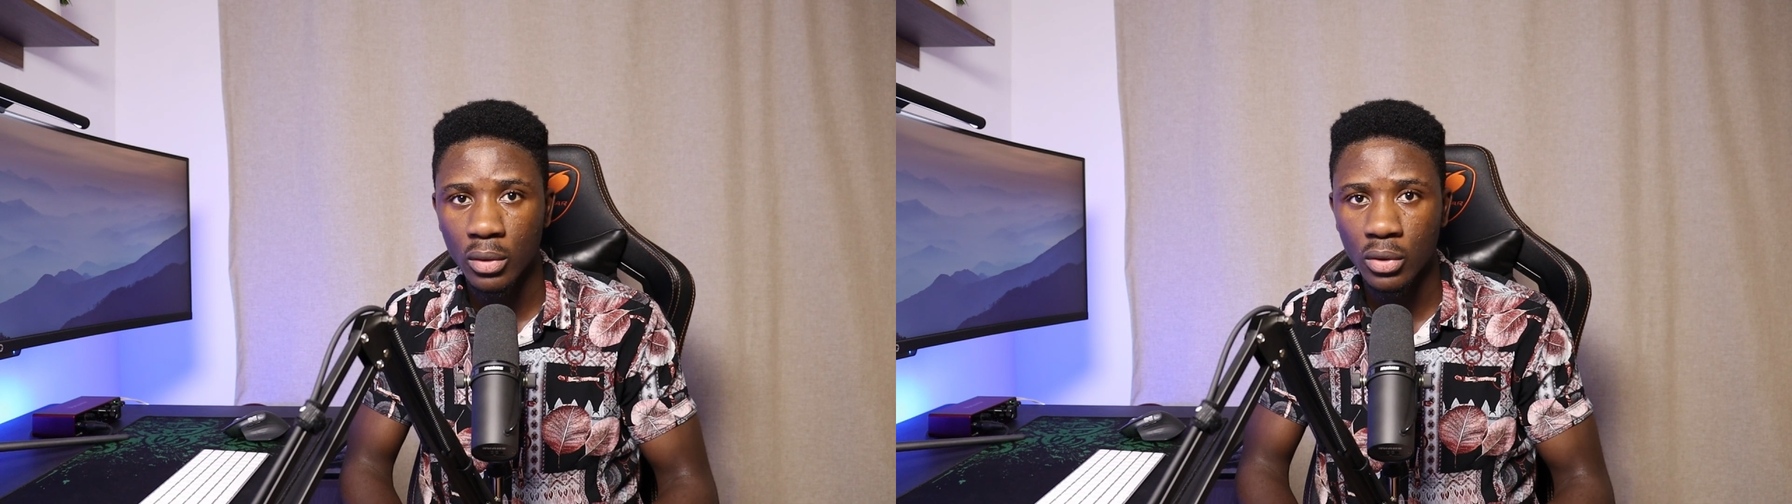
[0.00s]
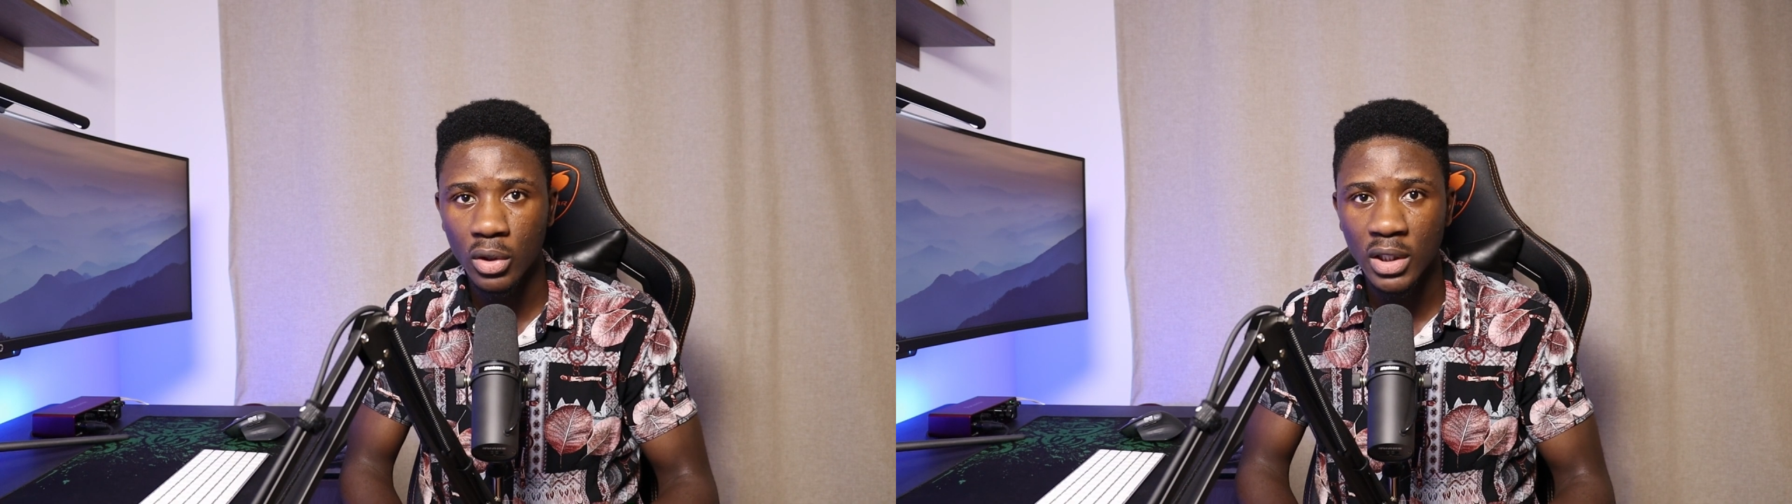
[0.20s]

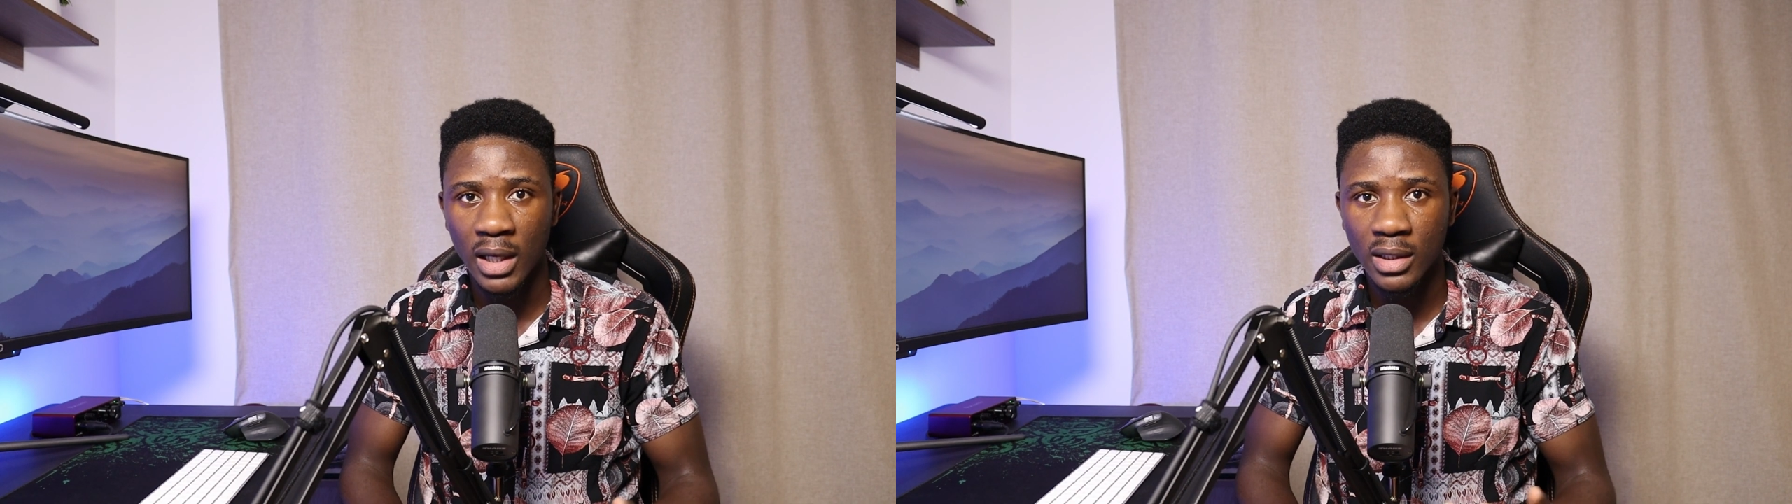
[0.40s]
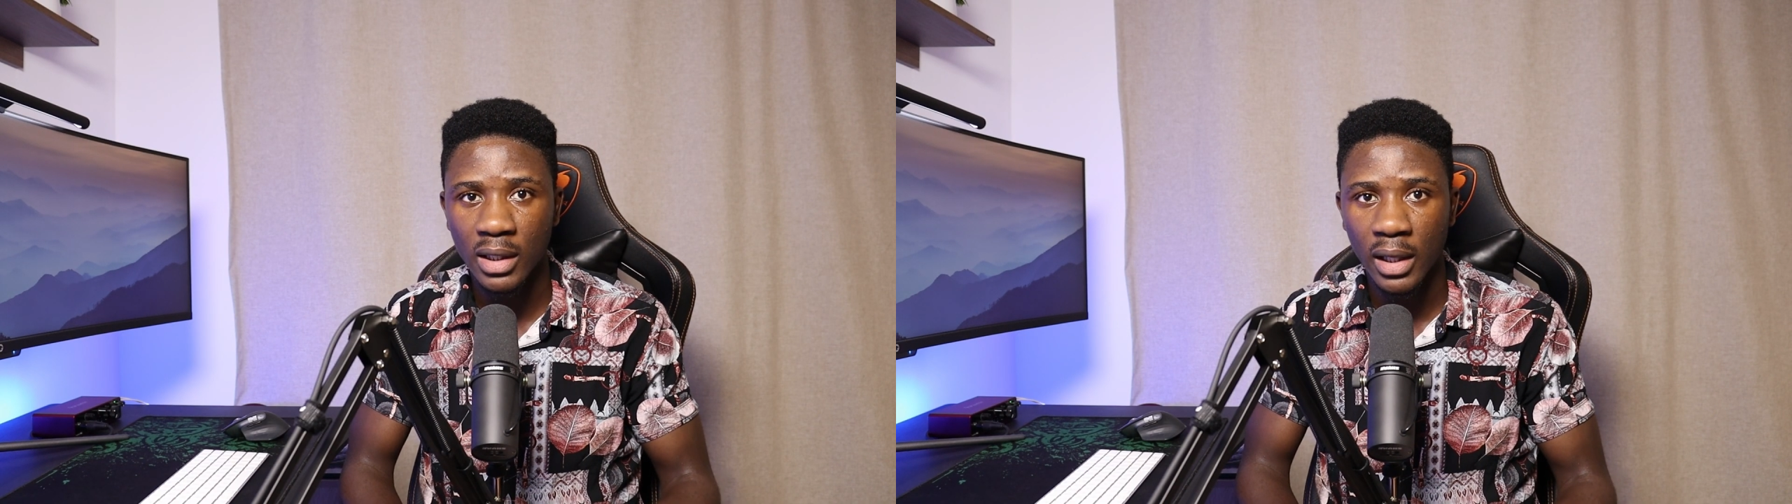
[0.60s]
such
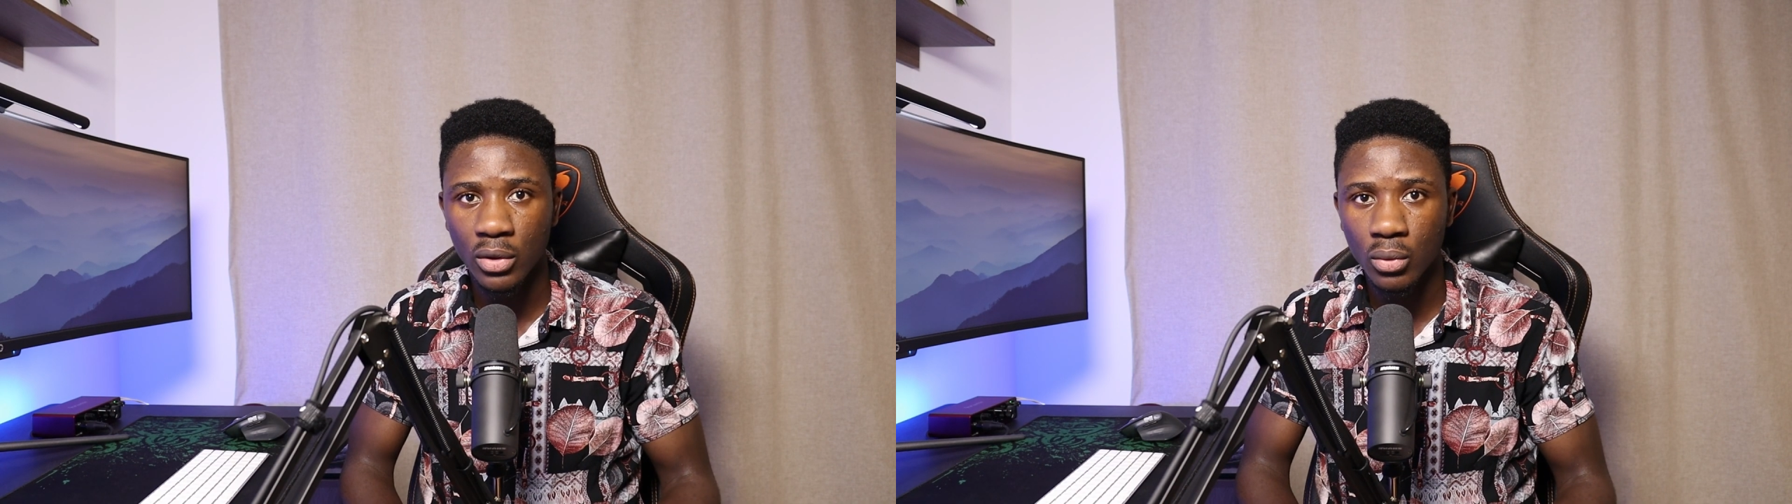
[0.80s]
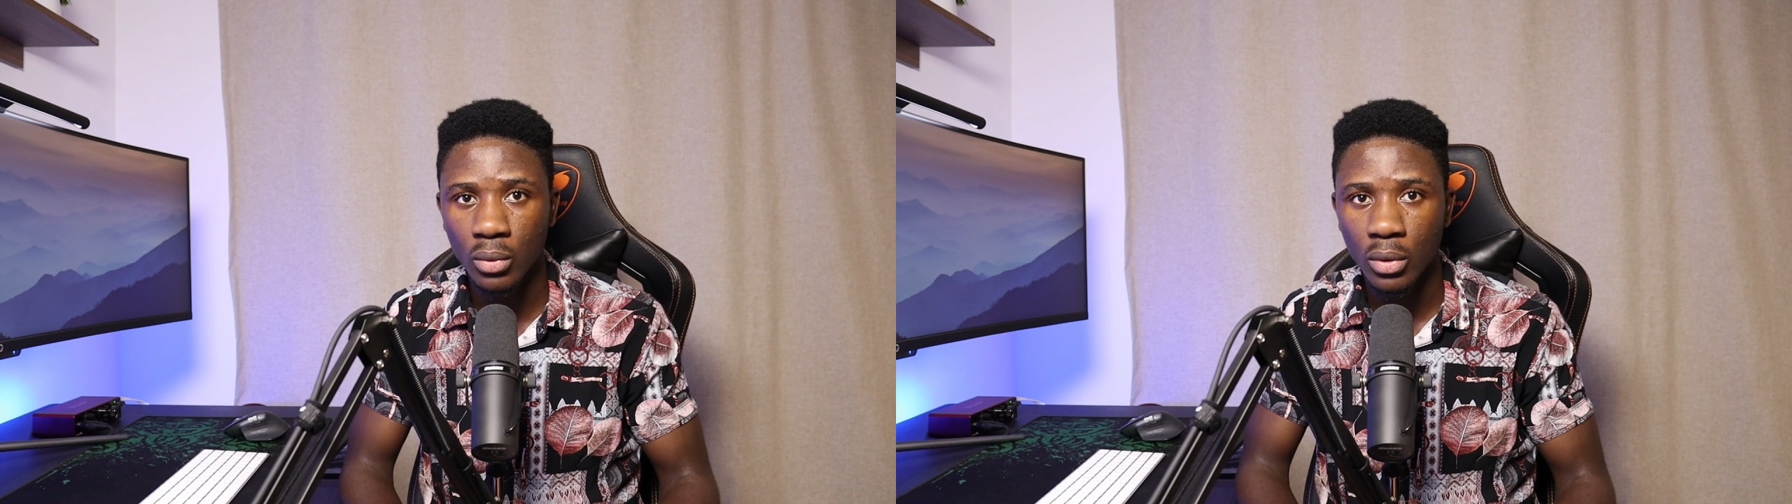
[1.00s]
as title,